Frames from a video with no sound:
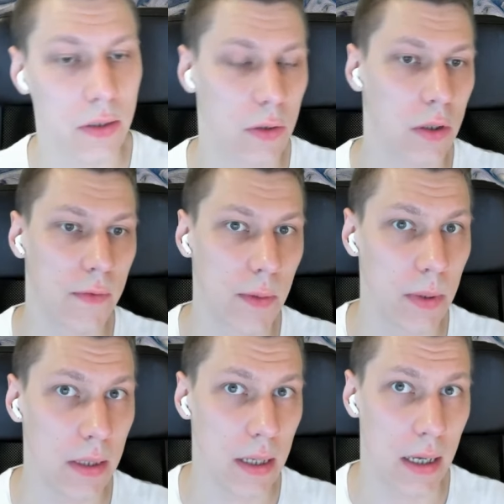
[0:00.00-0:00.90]
So it will
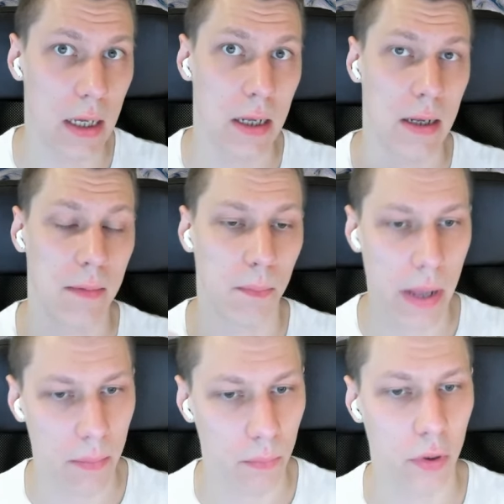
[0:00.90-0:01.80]
be a
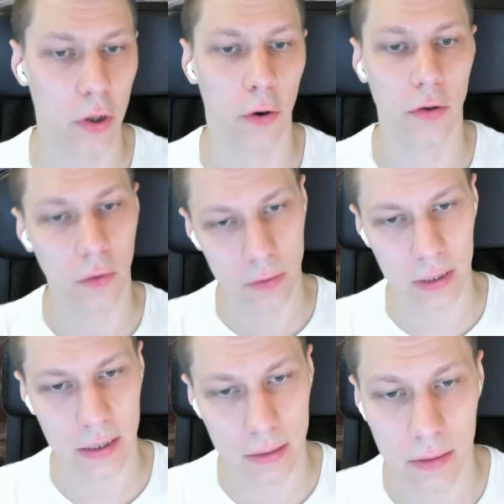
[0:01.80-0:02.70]
BEM block, not
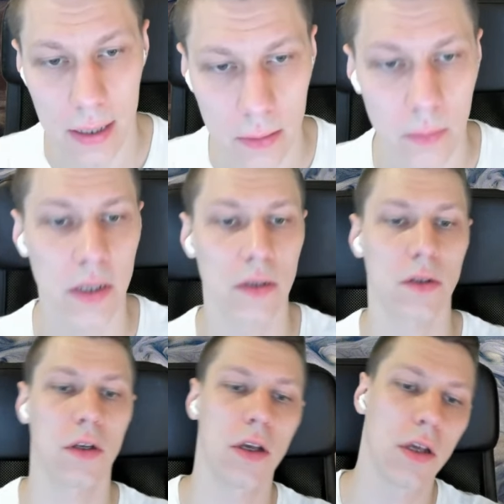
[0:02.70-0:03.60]
an element.